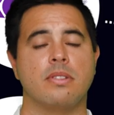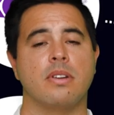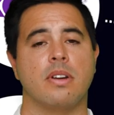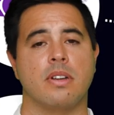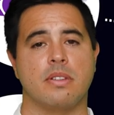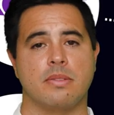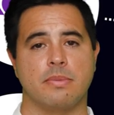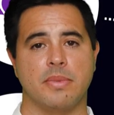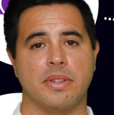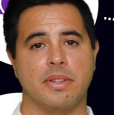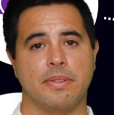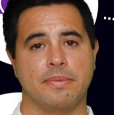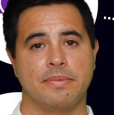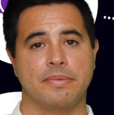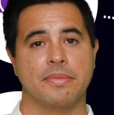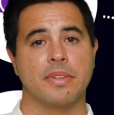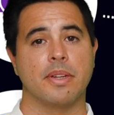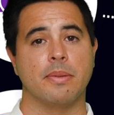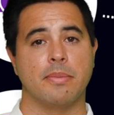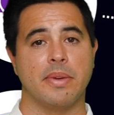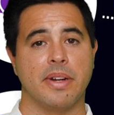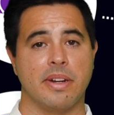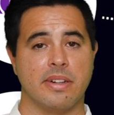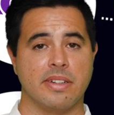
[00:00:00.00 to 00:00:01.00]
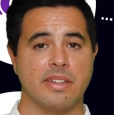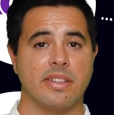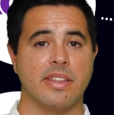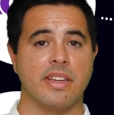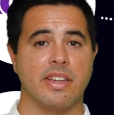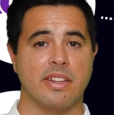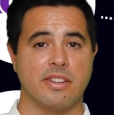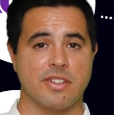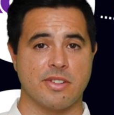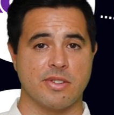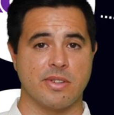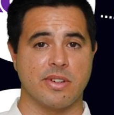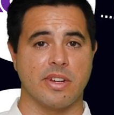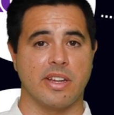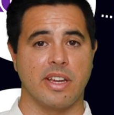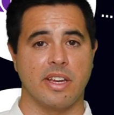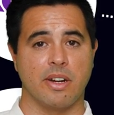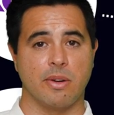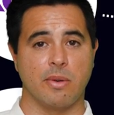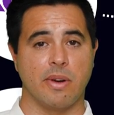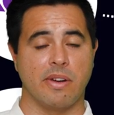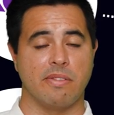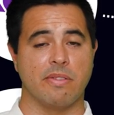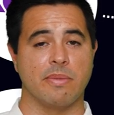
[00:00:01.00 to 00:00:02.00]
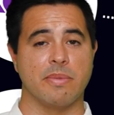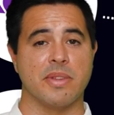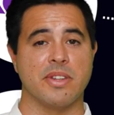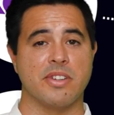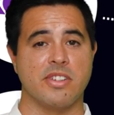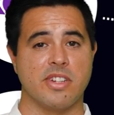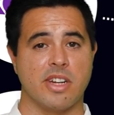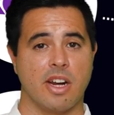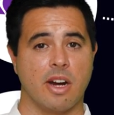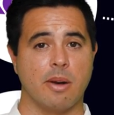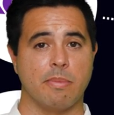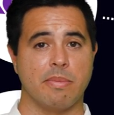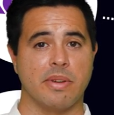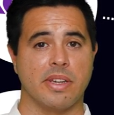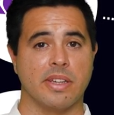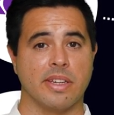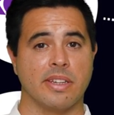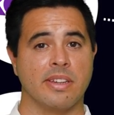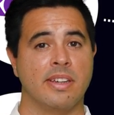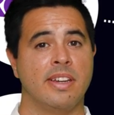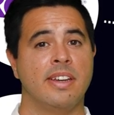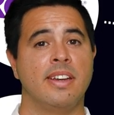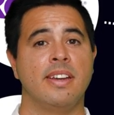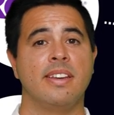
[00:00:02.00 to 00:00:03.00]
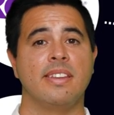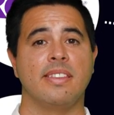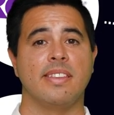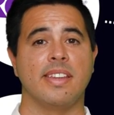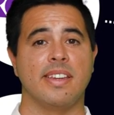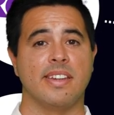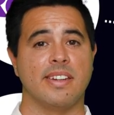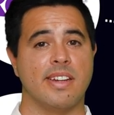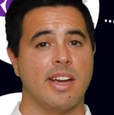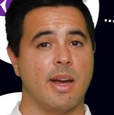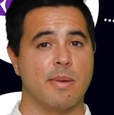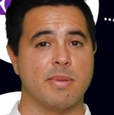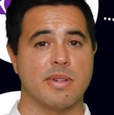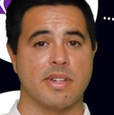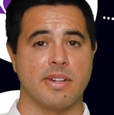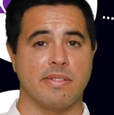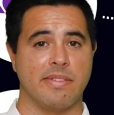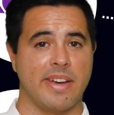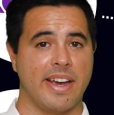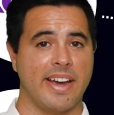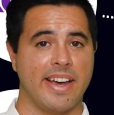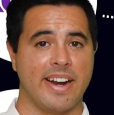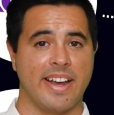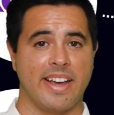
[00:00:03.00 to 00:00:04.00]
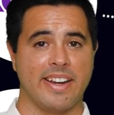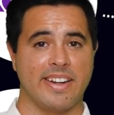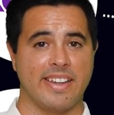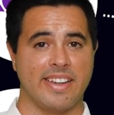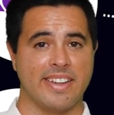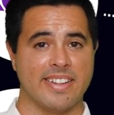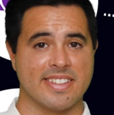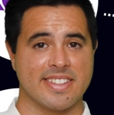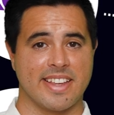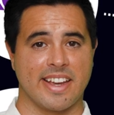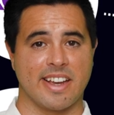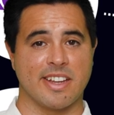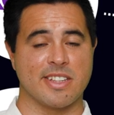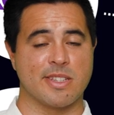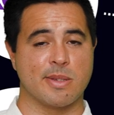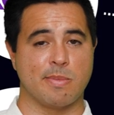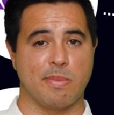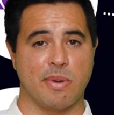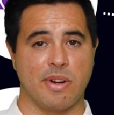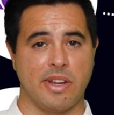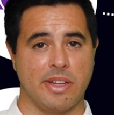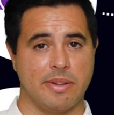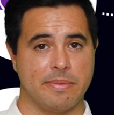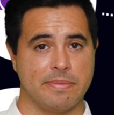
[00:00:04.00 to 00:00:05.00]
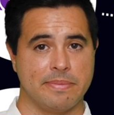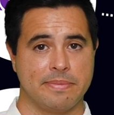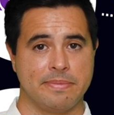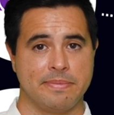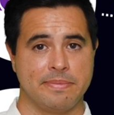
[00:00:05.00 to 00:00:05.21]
Trust me, compared to the industry getting away from the GRP, the adoption of Ad ID is like a sprint.